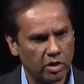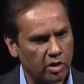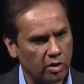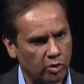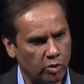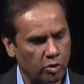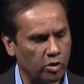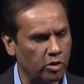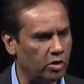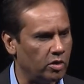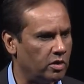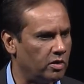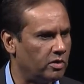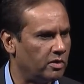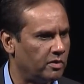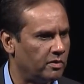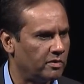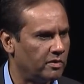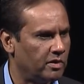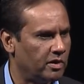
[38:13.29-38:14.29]
Third,
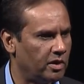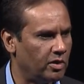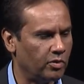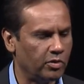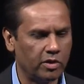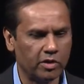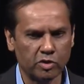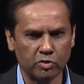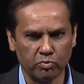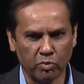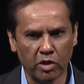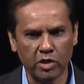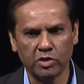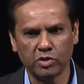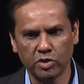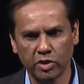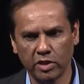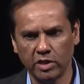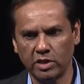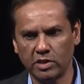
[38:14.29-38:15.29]
there are smart
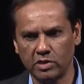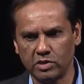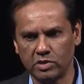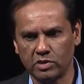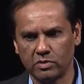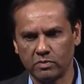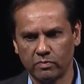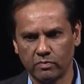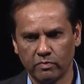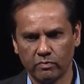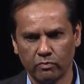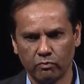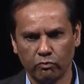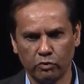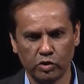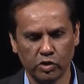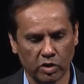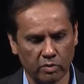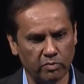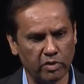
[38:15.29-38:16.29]
cities
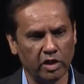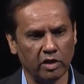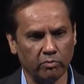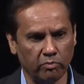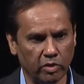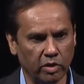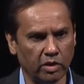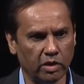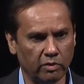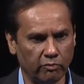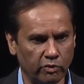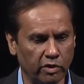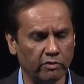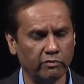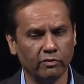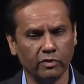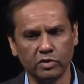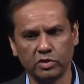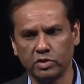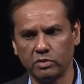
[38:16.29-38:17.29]
which are being built, and we have
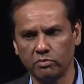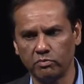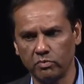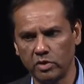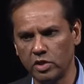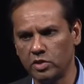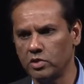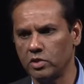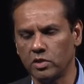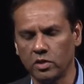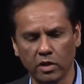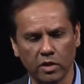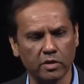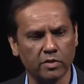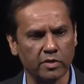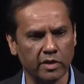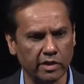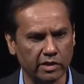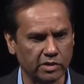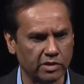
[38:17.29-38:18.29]
won some major
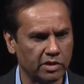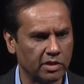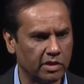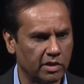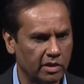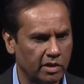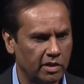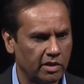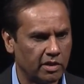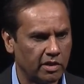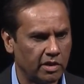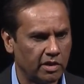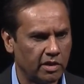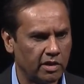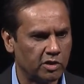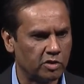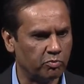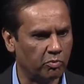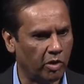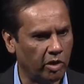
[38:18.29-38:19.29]
contracts.
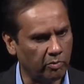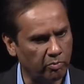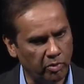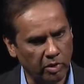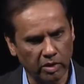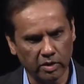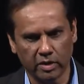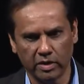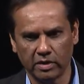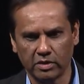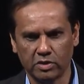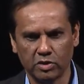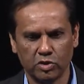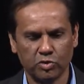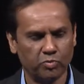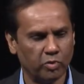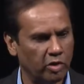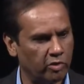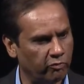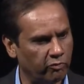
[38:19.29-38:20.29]
Smart buildings,
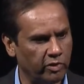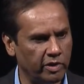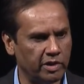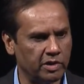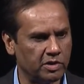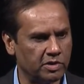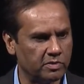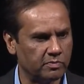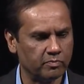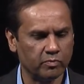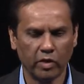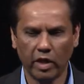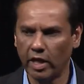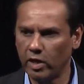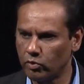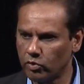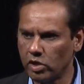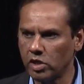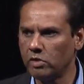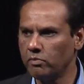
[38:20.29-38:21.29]
smart fleets.
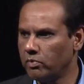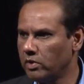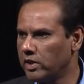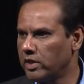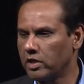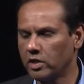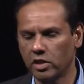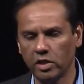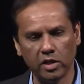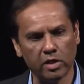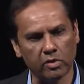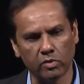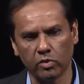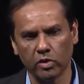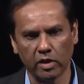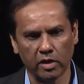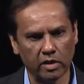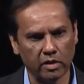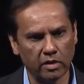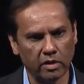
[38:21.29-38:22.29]
IoT play a key role
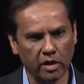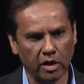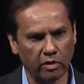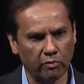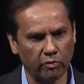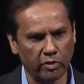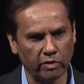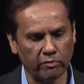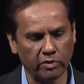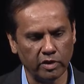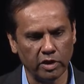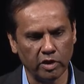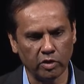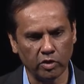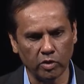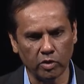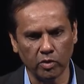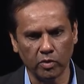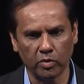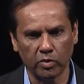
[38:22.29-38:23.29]
in where we need to
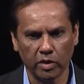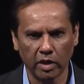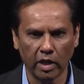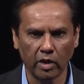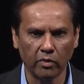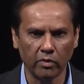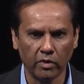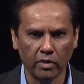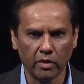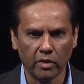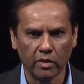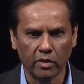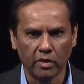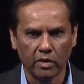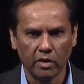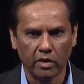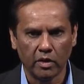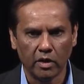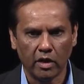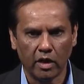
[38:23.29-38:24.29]
go. Now,
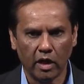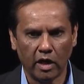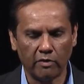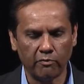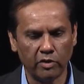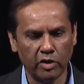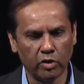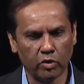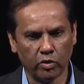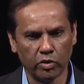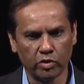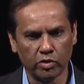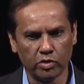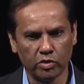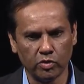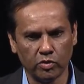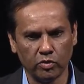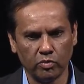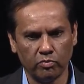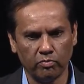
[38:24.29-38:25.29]
are we going
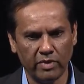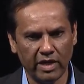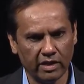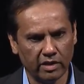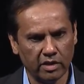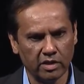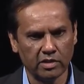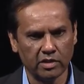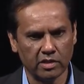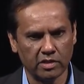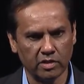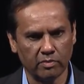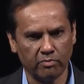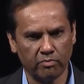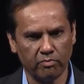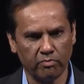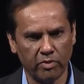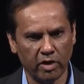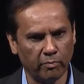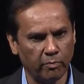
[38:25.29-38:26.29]
to make this as a
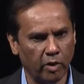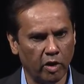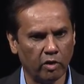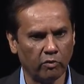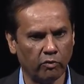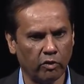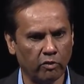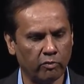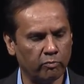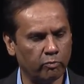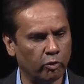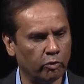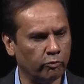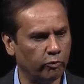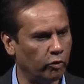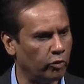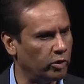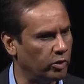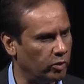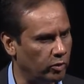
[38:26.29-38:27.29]
big part of our
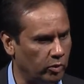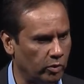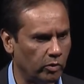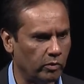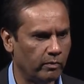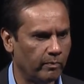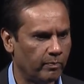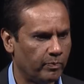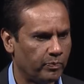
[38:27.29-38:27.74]
portfolio? No.